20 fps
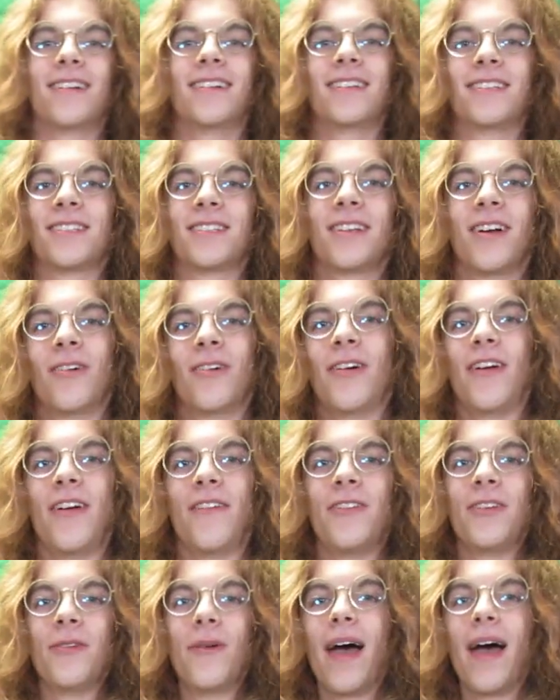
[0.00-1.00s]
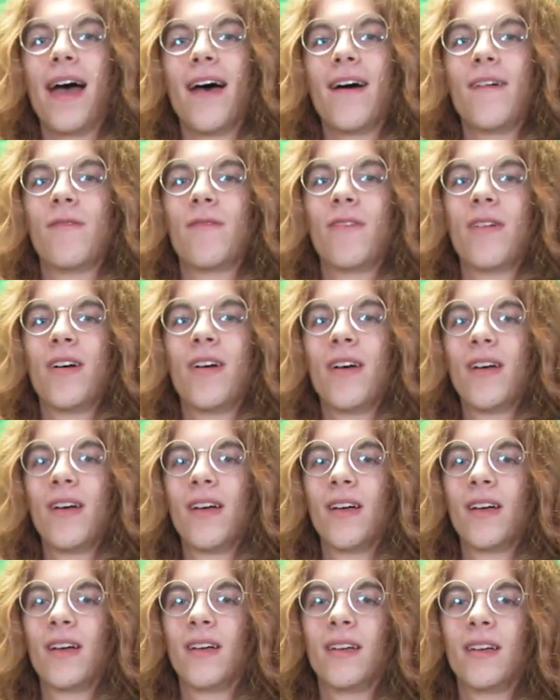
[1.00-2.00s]
So if you have,
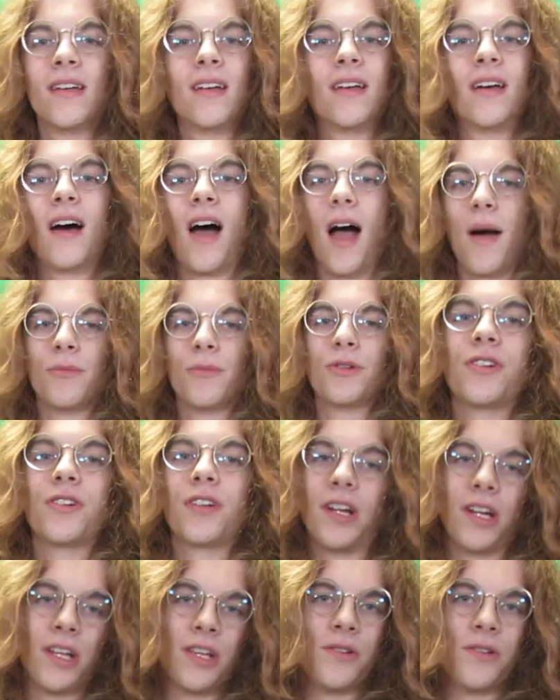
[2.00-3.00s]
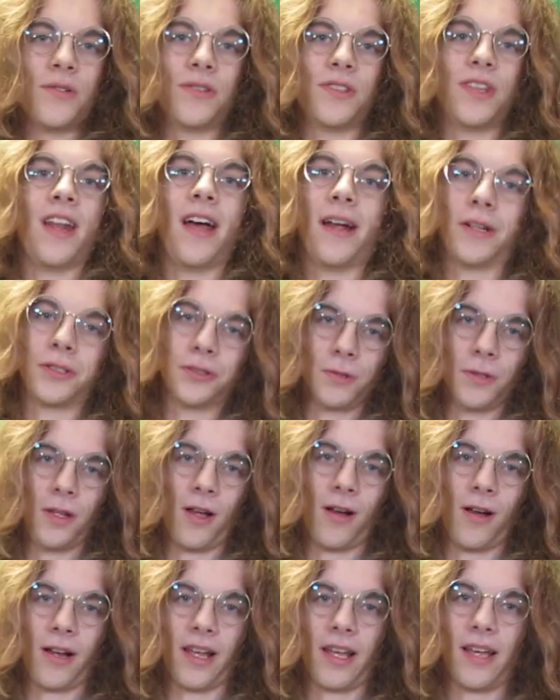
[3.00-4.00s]
I'm gonna use the natural
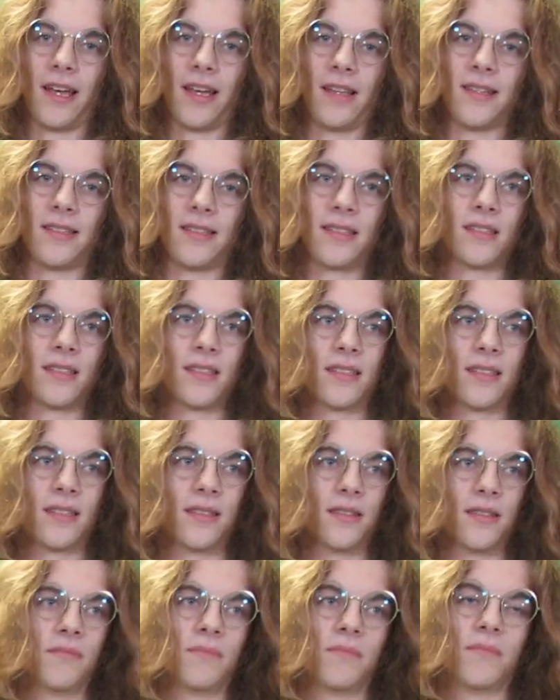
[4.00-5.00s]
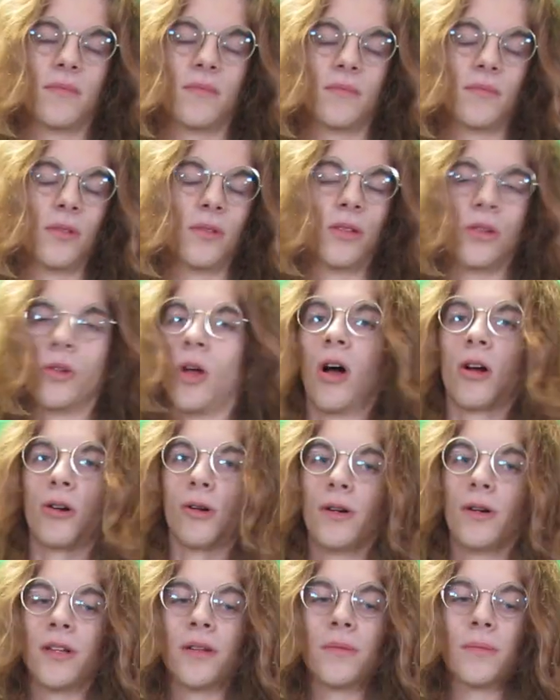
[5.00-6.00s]
log as
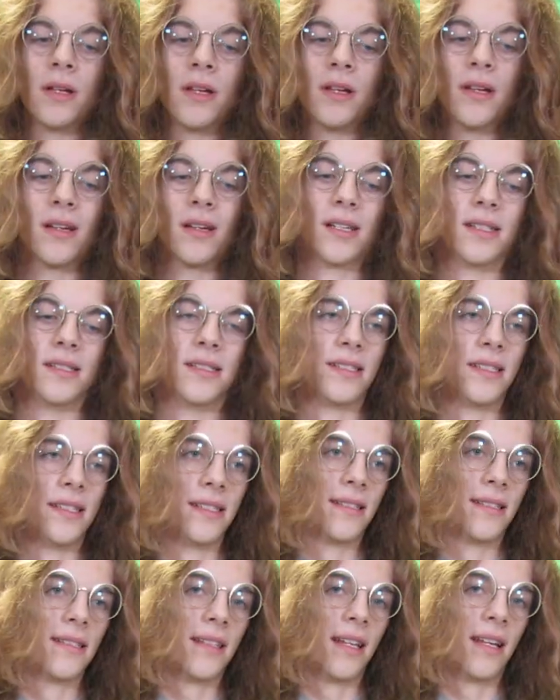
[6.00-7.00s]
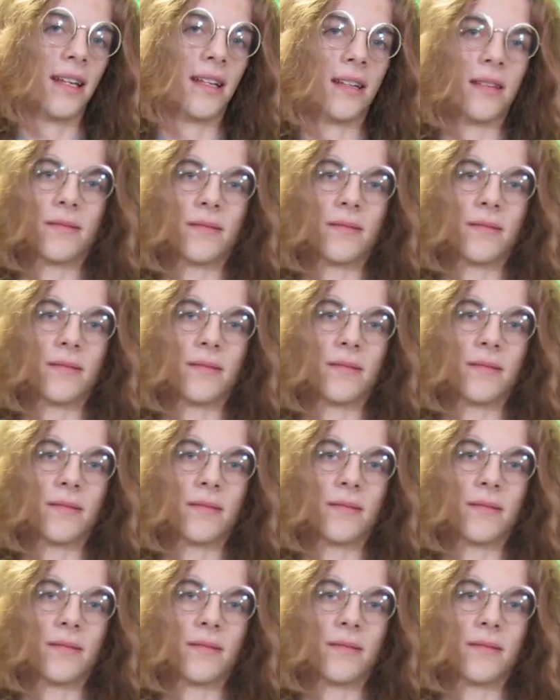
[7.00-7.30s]
logarithm, because it's like